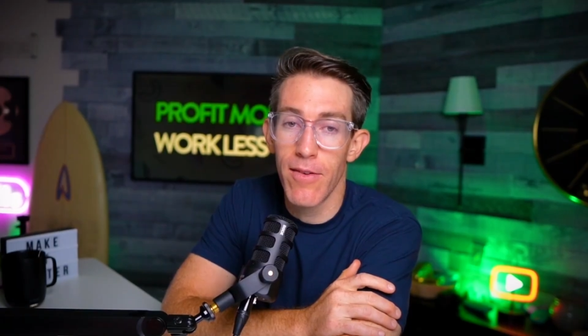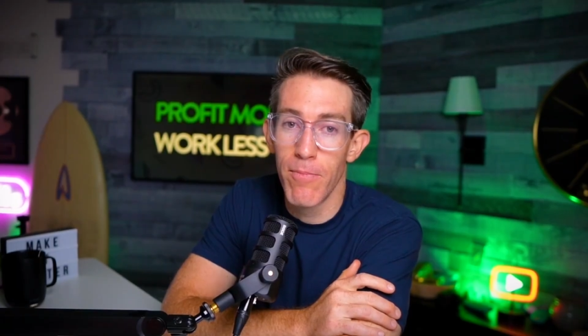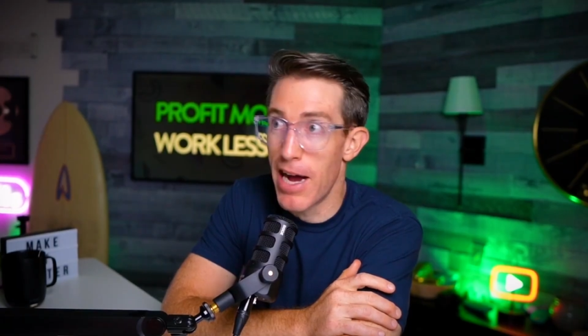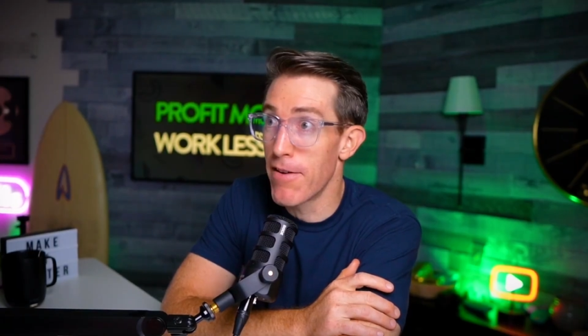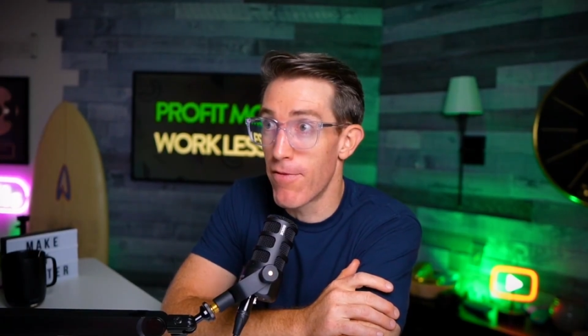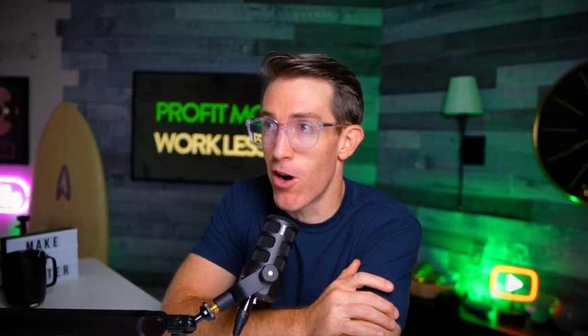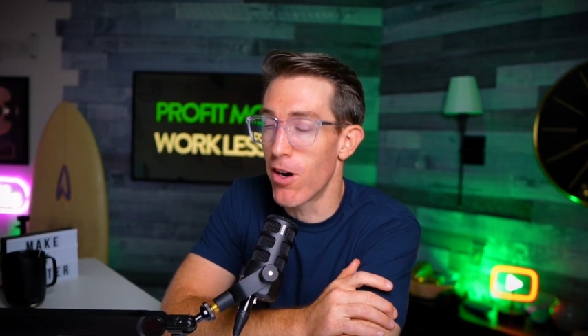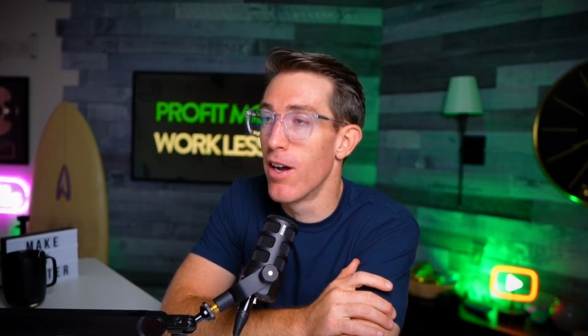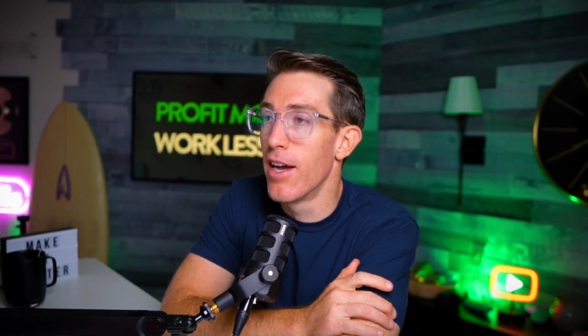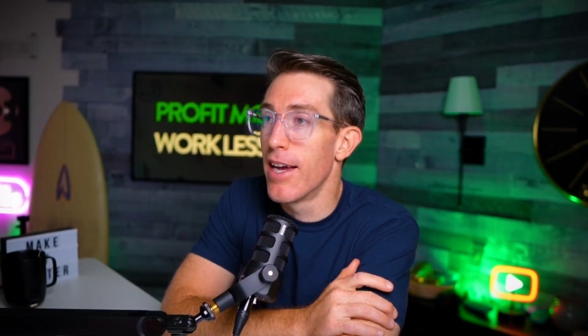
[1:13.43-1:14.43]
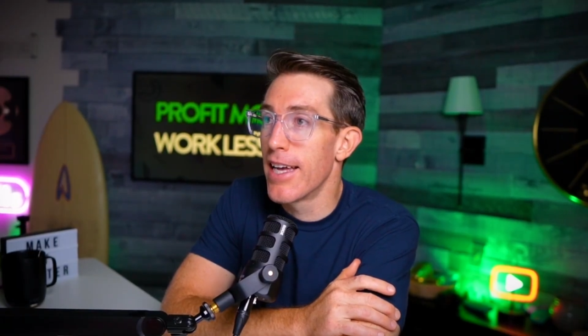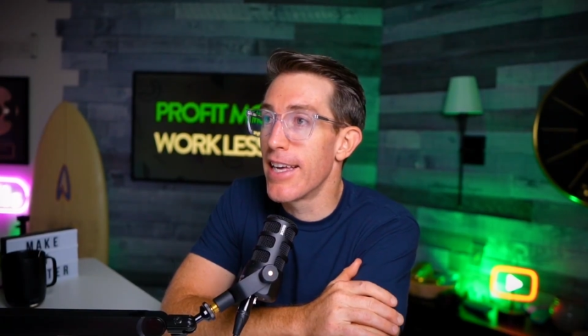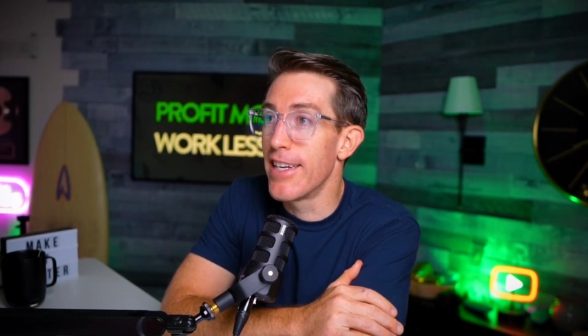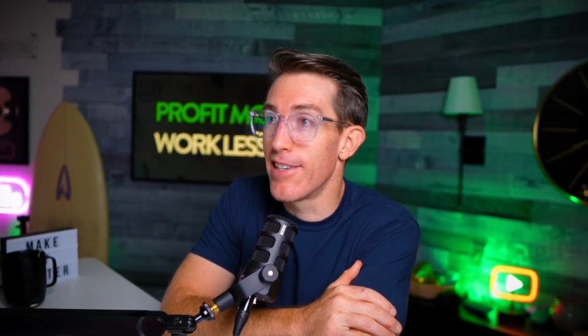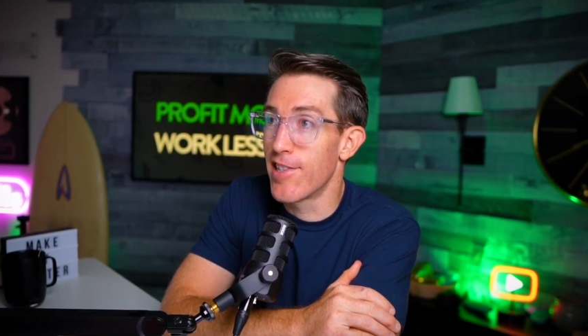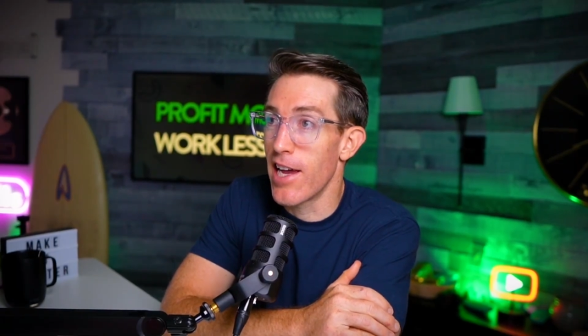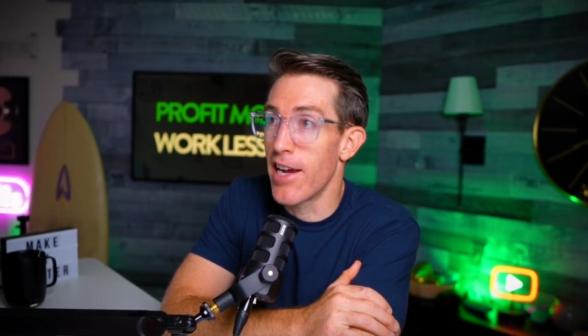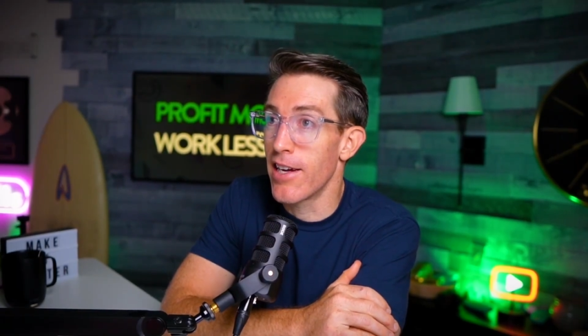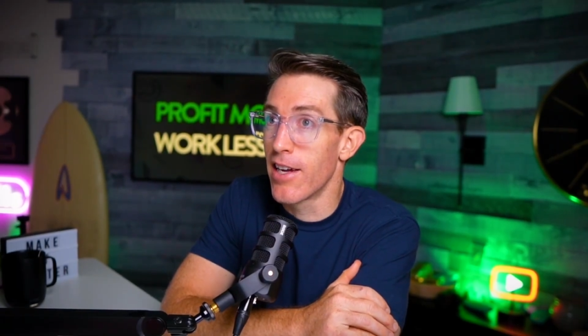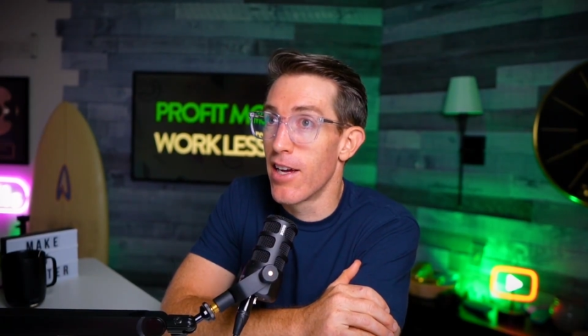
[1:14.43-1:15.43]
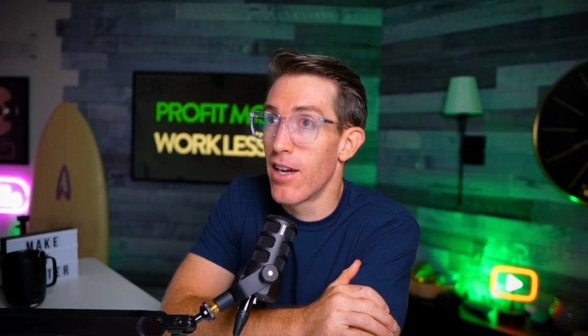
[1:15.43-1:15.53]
by far, it is a